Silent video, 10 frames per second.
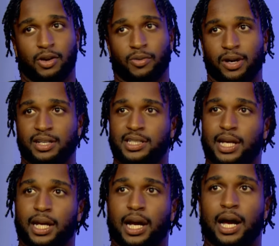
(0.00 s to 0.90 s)
where it's
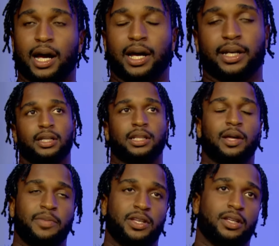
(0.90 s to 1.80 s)
like, all right,
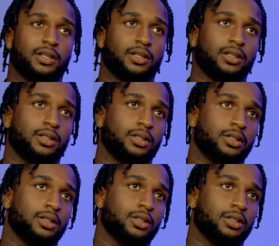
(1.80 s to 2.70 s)
let me
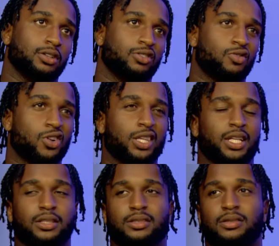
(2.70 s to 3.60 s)

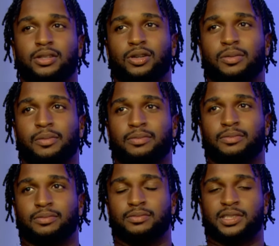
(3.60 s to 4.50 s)
really
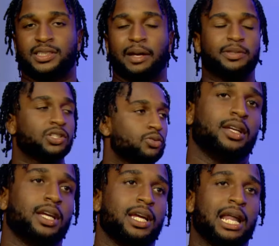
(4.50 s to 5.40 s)
step this
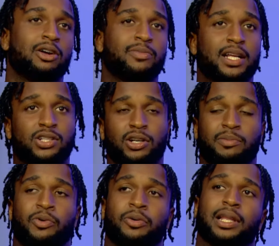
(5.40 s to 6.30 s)
way. And that was my turning
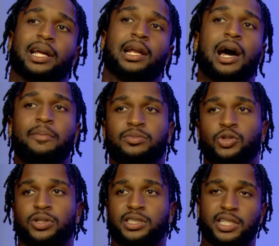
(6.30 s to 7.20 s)
point where like, now I'm
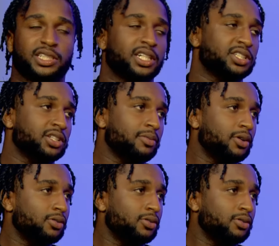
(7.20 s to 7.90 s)
doing this DJing shit, bro.